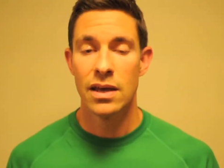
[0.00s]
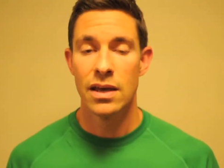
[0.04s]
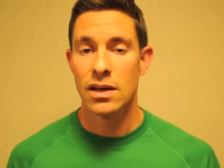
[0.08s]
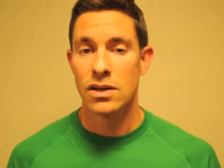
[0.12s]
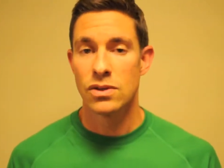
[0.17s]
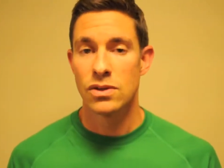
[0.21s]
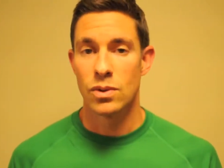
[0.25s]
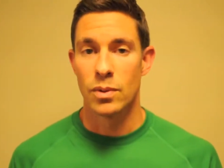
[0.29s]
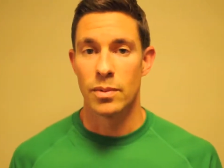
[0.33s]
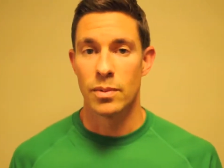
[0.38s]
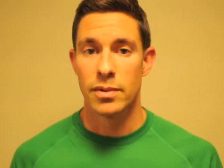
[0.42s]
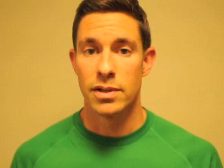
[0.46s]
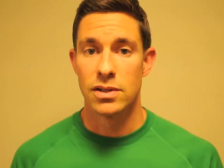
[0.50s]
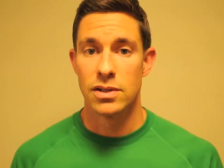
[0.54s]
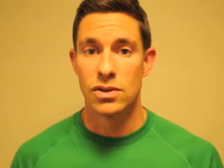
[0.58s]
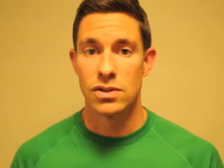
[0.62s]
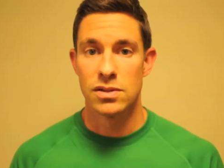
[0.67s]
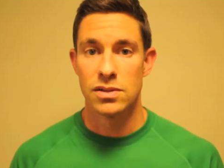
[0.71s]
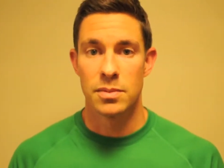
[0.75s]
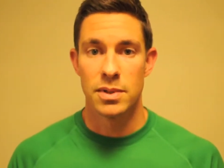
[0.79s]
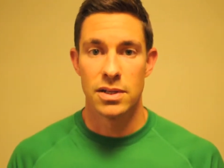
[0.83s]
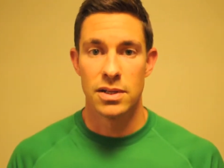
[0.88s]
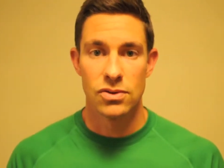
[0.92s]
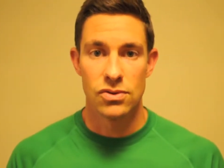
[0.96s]
So what I'm going to do is
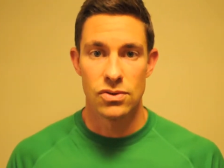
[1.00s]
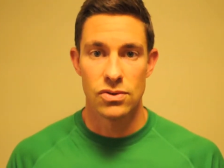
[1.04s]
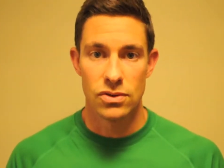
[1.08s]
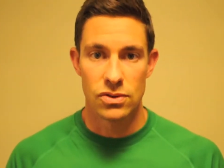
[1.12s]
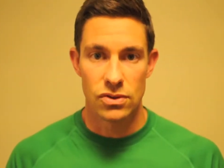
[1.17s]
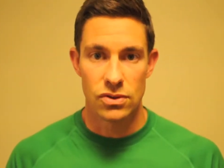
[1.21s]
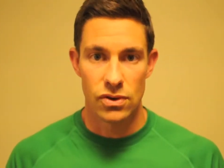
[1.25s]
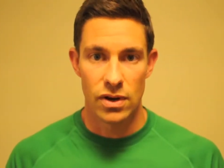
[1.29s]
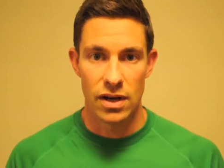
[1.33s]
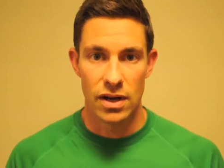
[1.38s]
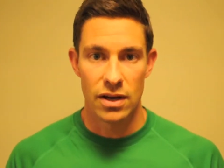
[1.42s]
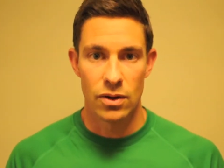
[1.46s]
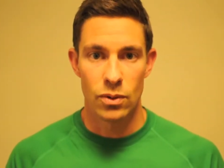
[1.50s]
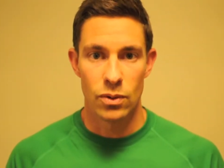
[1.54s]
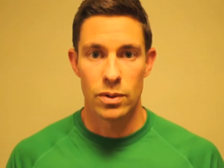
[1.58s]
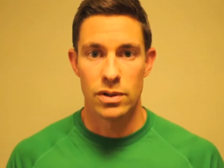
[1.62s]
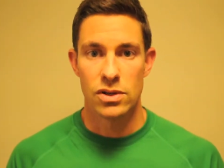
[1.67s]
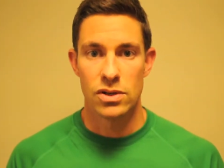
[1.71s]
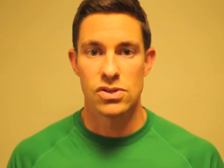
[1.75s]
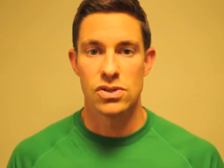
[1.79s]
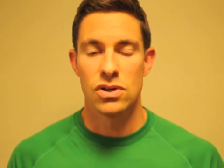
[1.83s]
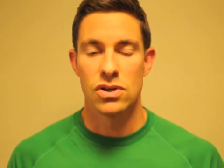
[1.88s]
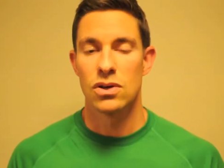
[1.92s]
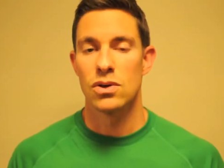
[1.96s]
I'm going to introduce Greg, and we're going
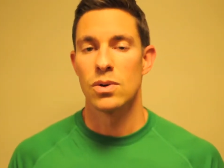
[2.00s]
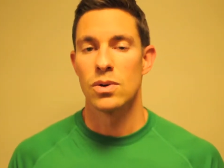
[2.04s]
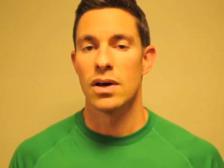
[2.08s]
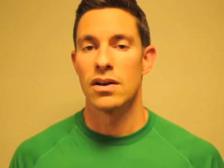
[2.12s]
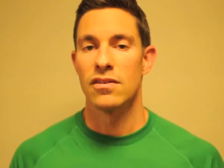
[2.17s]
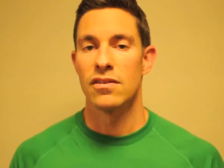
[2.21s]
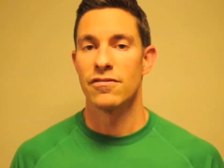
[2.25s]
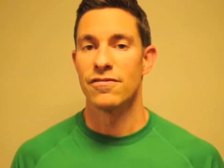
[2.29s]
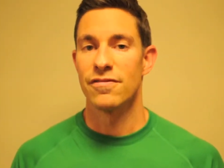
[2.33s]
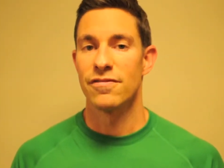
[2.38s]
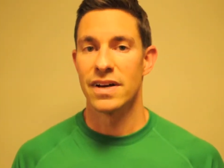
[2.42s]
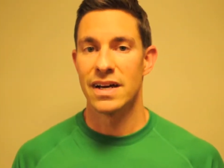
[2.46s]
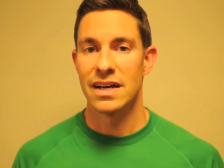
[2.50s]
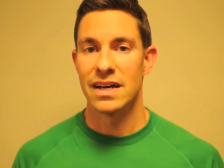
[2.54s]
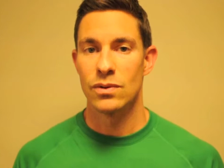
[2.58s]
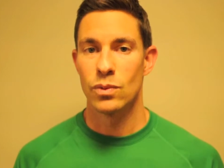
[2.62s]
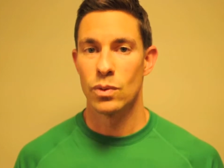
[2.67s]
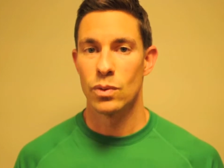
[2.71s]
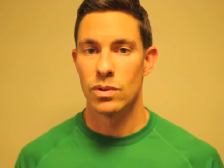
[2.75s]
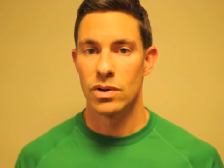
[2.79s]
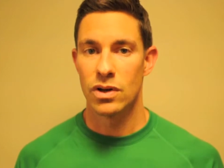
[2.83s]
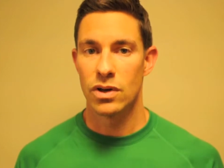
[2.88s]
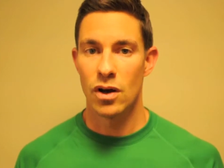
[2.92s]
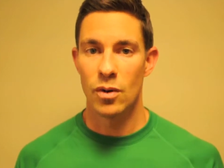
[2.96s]
to show you how to find what
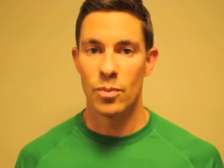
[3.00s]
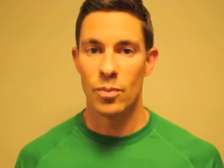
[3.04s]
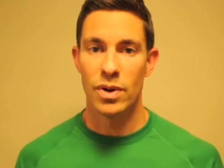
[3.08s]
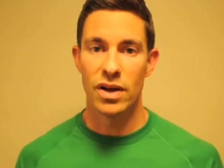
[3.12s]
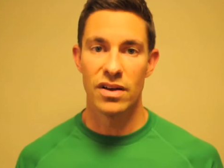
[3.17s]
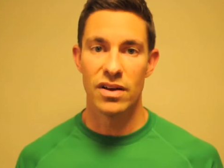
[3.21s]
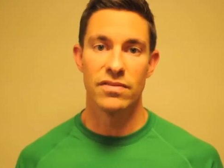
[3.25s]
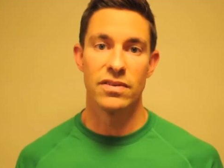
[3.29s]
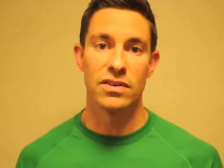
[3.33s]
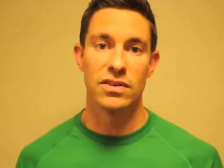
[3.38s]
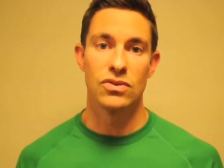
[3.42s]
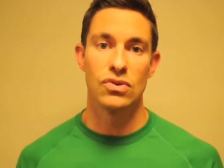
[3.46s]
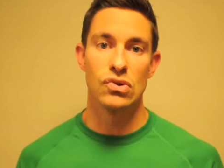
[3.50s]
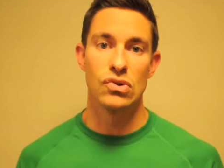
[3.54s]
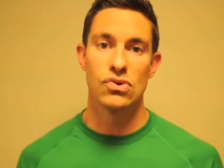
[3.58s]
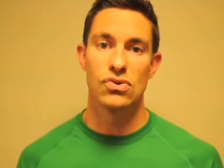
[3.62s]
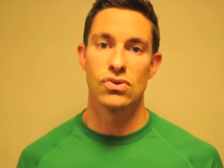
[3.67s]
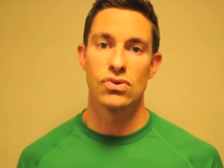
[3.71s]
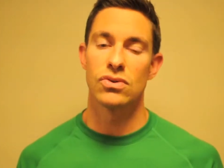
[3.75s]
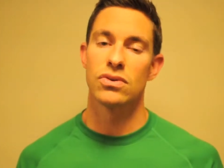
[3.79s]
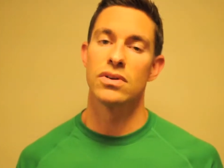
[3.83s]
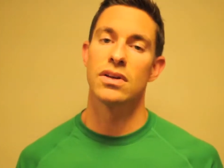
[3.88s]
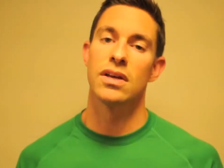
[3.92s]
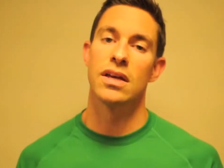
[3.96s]
we call pelvic
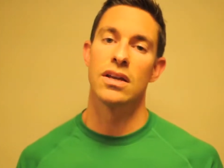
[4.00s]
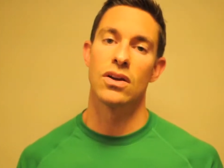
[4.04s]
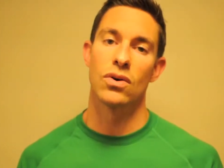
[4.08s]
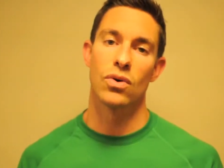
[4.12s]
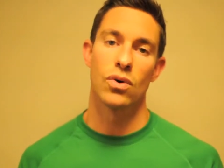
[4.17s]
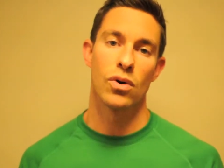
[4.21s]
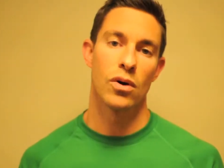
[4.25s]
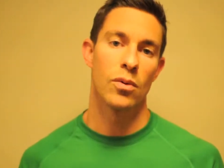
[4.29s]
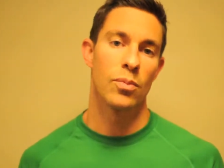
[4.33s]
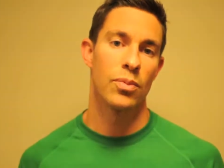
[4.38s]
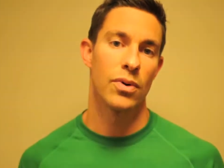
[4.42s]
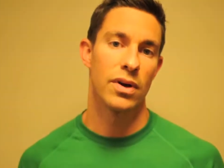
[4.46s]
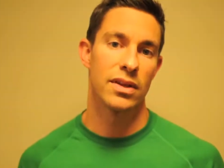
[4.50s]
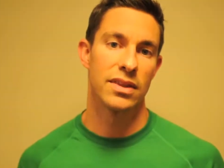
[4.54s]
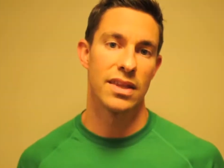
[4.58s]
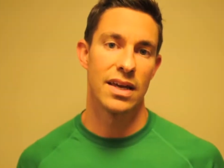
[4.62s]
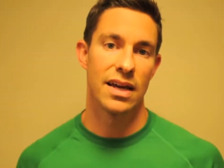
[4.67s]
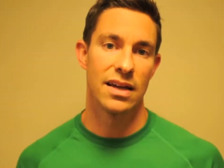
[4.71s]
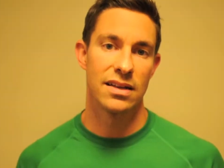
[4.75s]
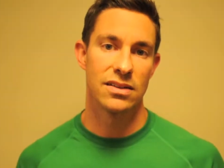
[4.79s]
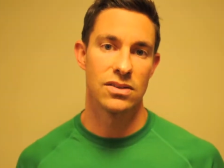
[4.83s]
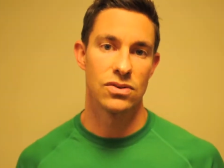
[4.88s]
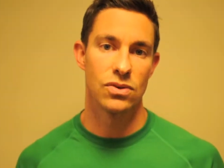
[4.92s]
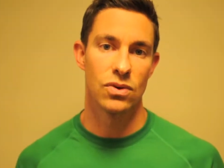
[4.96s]
neutral and incorporate that
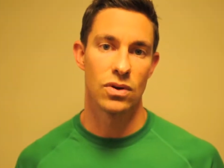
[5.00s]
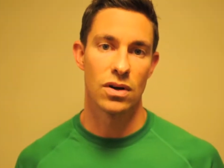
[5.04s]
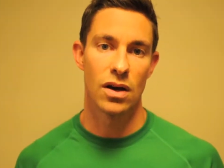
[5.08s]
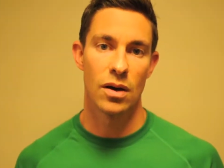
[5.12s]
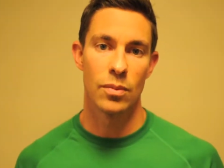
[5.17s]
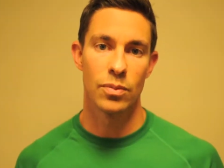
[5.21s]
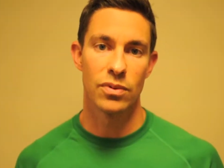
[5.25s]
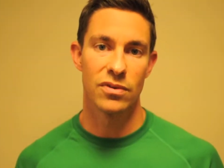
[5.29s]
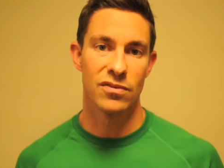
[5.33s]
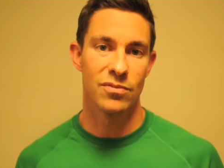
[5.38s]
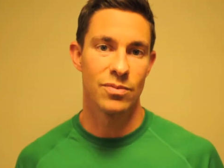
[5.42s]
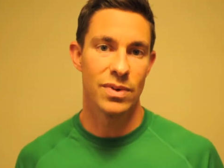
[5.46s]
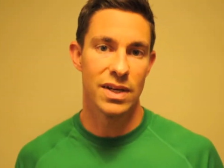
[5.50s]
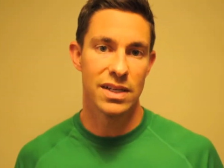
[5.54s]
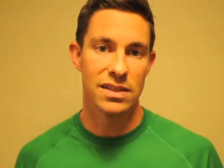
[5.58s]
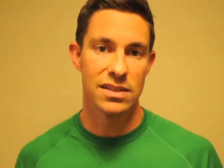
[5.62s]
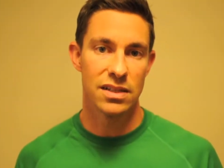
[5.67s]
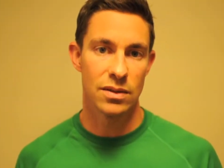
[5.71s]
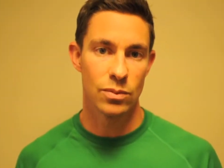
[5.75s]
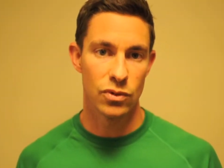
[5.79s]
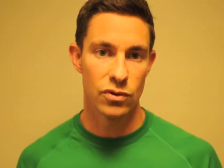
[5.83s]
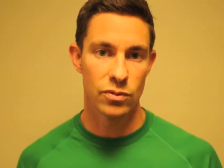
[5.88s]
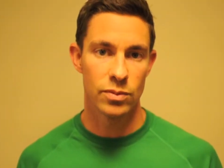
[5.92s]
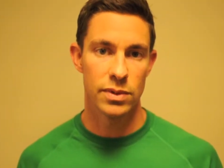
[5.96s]
into a couple of
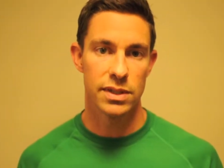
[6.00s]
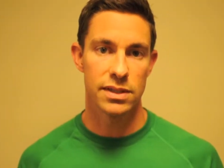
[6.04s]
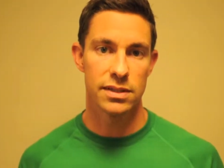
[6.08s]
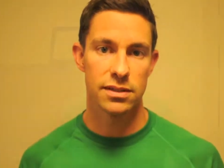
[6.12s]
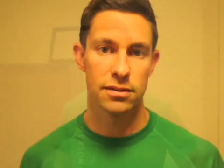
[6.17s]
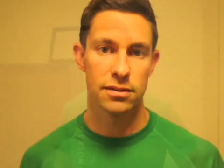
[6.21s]
basic movements.